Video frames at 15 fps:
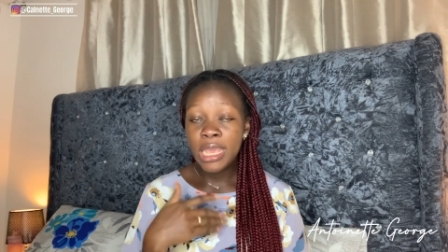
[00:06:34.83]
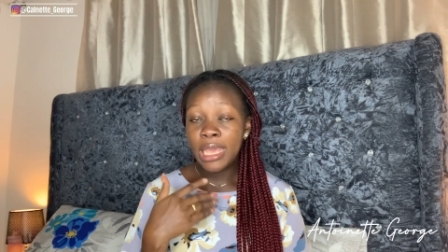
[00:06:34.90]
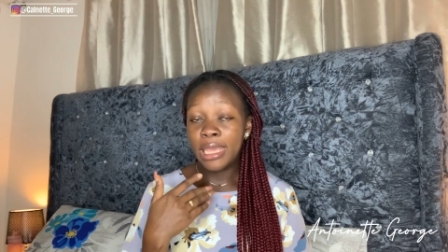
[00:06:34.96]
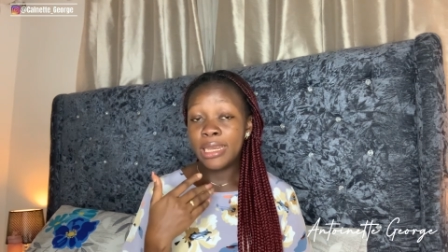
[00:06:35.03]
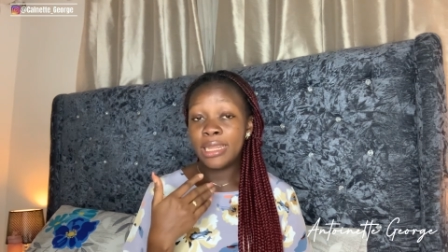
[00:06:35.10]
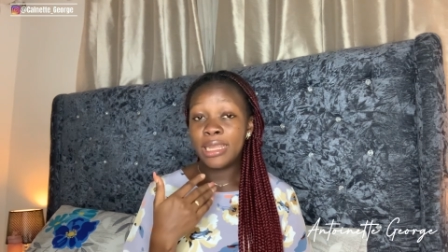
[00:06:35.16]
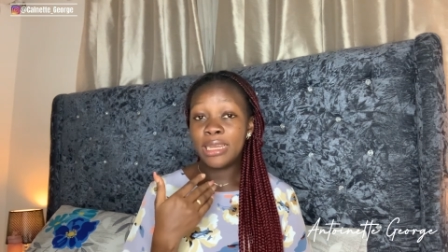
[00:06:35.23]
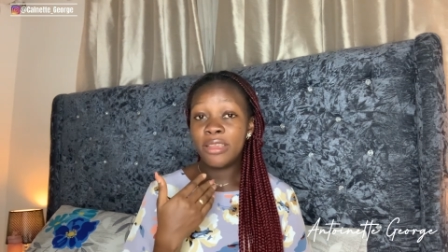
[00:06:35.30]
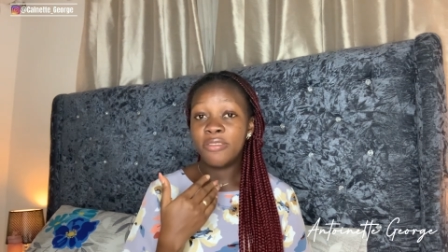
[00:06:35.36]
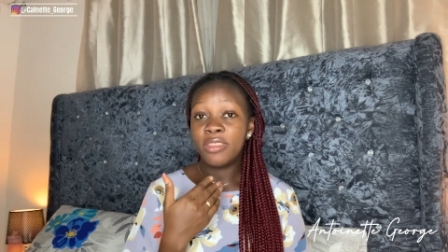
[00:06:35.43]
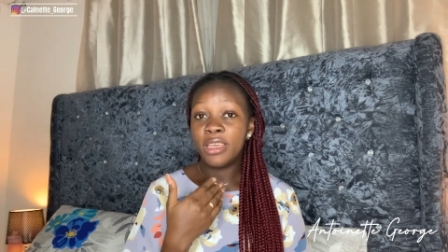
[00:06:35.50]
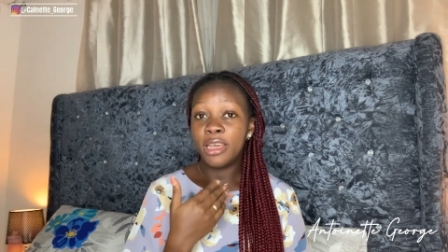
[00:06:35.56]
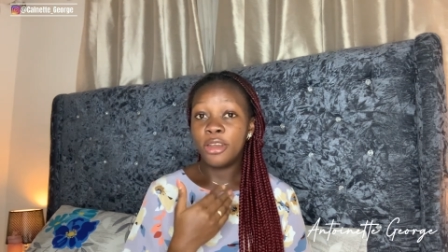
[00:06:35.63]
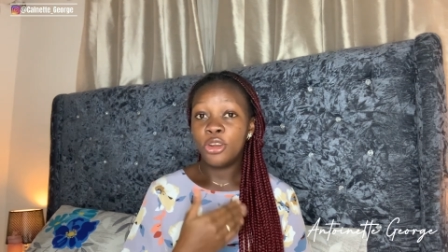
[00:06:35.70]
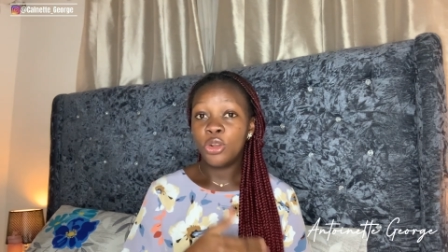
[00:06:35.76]
and then if they
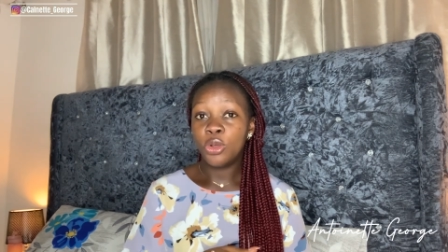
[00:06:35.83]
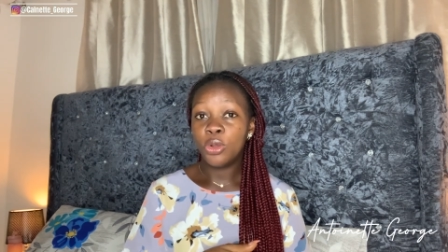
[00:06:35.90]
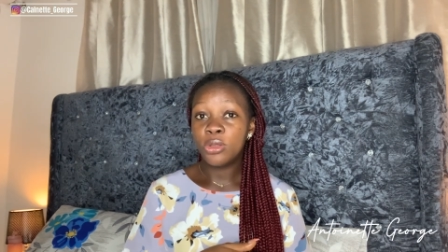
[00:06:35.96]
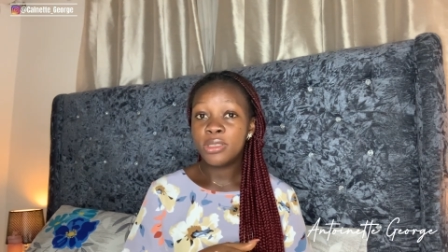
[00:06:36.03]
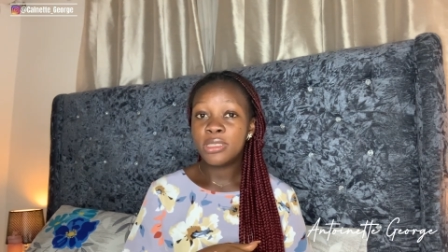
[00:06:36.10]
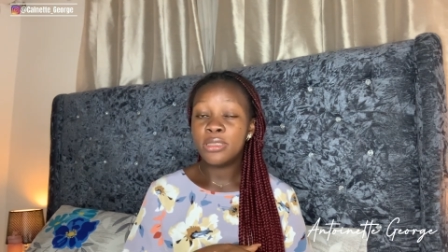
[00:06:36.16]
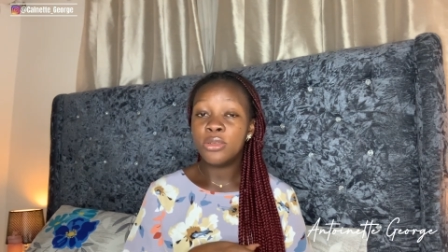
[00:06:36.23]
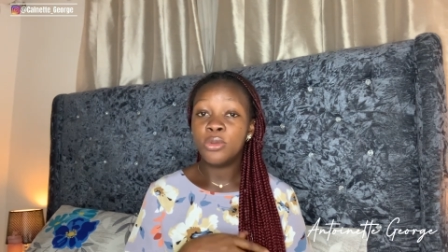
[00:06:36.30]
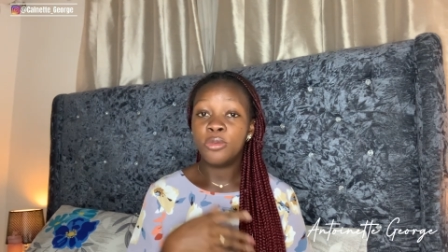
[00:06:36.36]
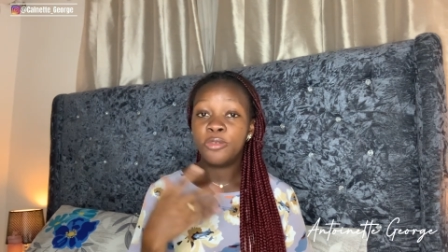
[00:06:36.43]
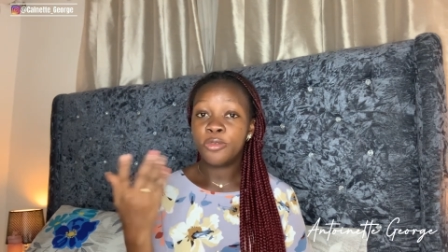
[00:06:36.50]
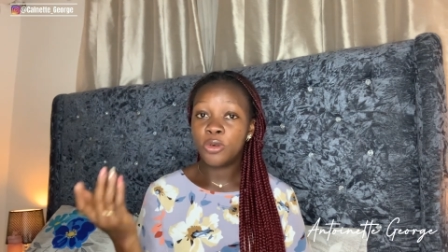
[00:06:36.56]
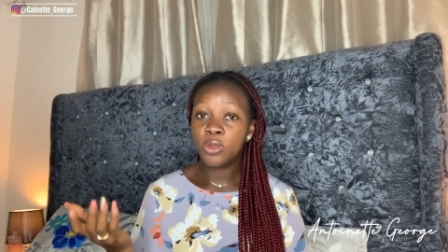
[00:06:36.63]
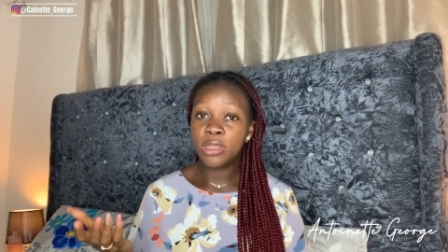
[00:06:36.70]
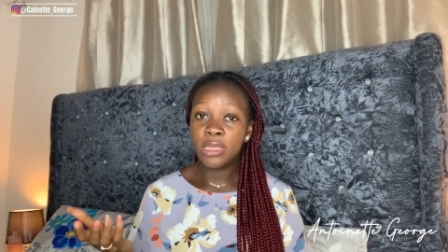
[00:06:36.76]
are not they will
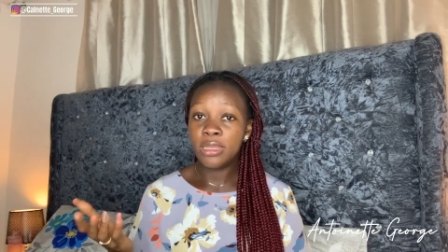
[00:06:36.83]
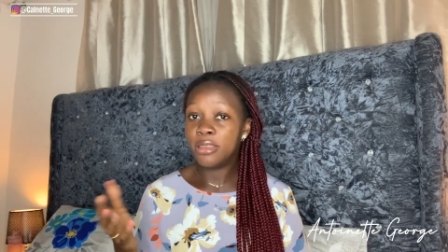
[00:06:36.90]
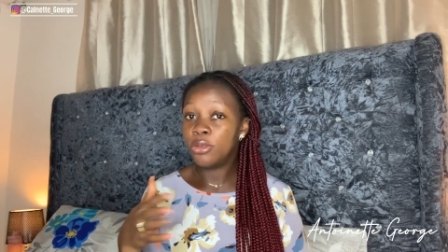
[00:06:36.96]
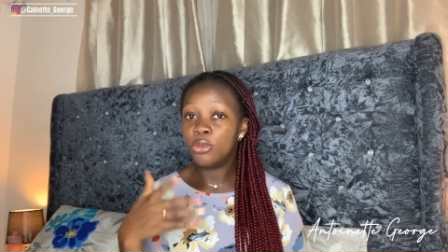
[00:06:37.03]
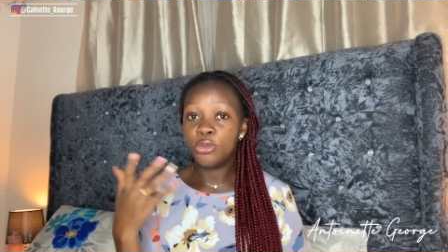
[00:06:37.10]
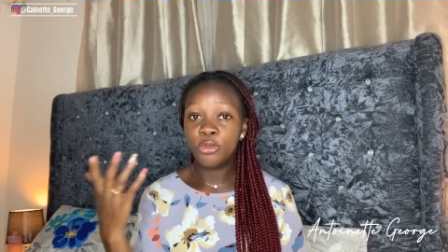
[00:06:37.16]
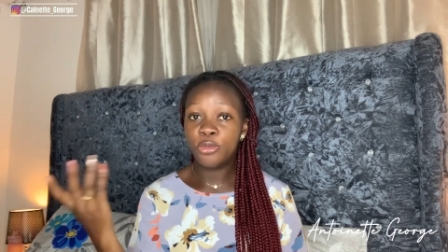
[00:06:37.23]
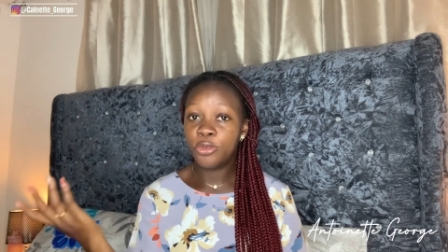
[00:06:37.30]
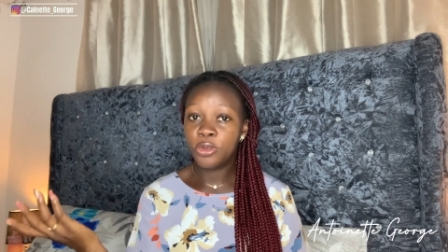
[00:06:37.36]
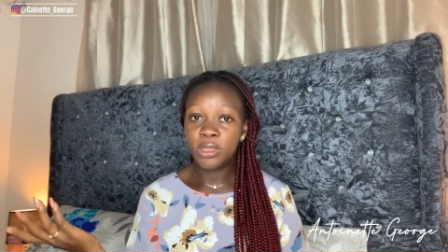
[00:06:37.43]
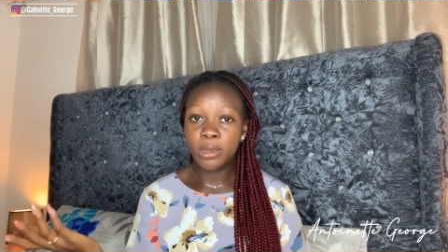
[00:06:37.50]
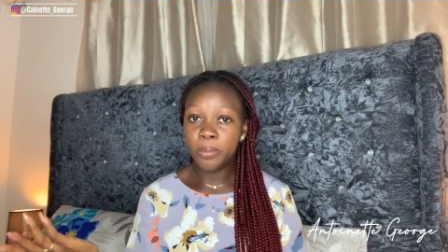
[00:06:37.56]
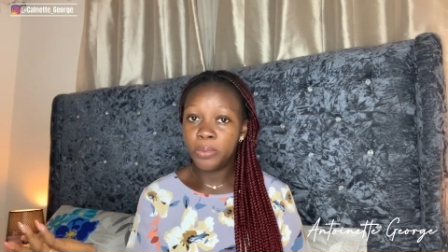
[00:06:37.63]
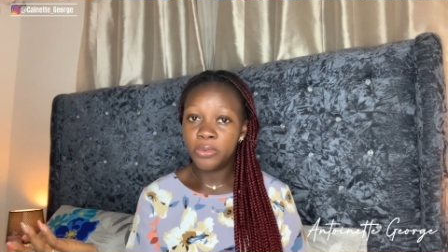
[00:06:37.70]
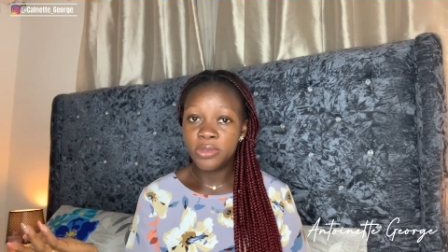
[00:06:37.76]
further they will do
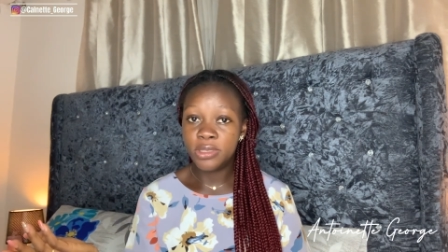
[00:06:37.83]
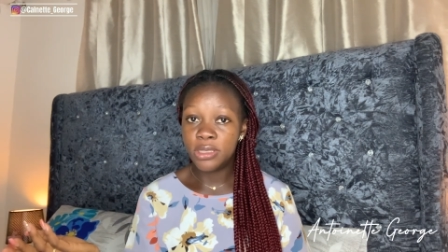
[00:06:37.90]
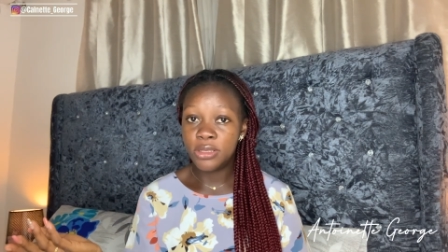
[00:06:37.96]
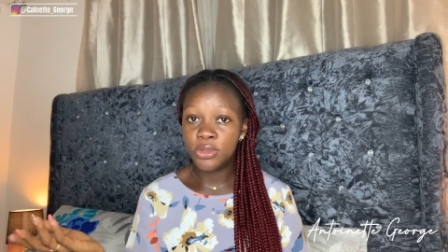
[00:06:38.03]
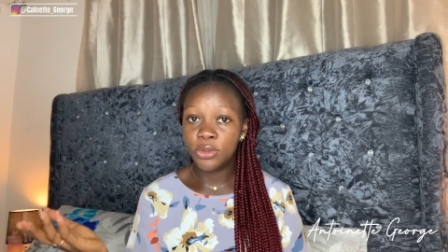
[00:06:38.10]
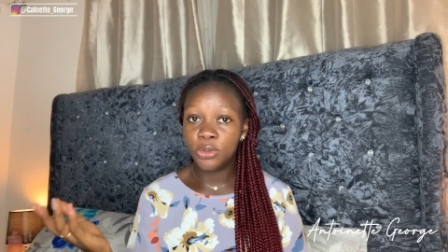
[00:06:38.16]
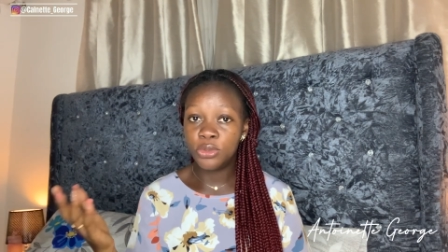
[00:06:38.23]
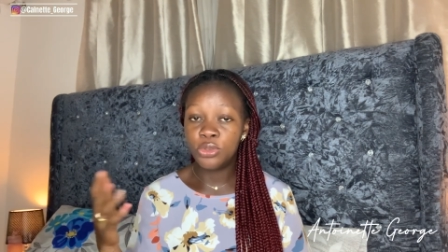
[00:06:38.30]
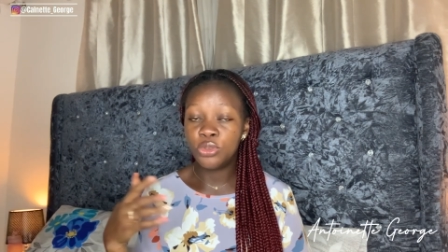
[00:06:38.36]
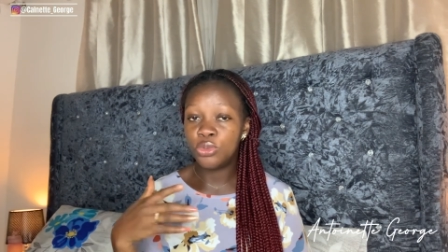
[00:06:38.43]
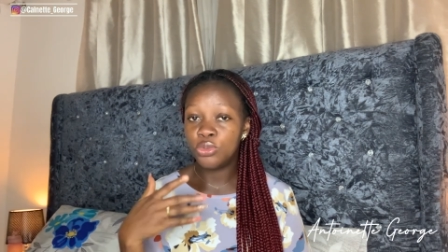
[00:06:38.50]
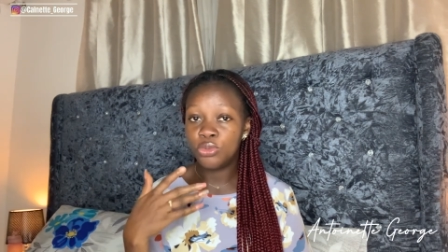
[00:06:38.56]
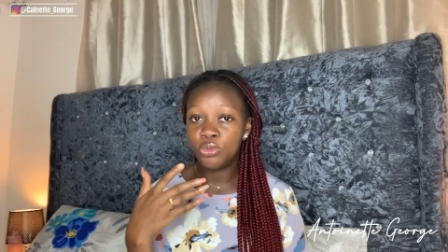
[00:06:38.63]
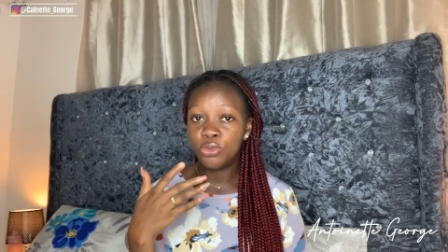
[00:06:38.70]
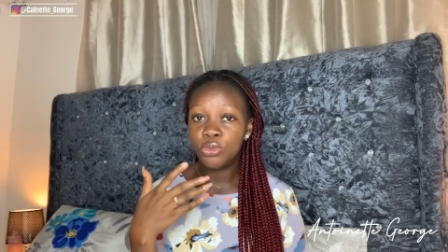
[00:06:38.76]
further procedures
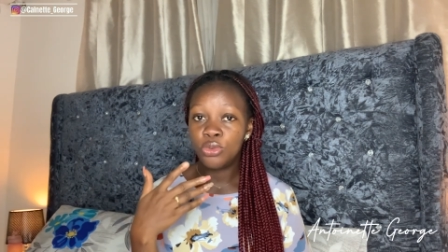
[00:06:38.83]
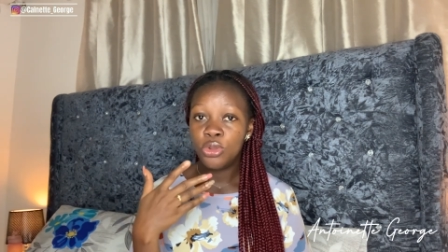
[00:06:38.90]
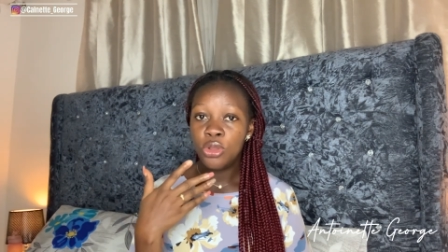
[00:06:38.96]
to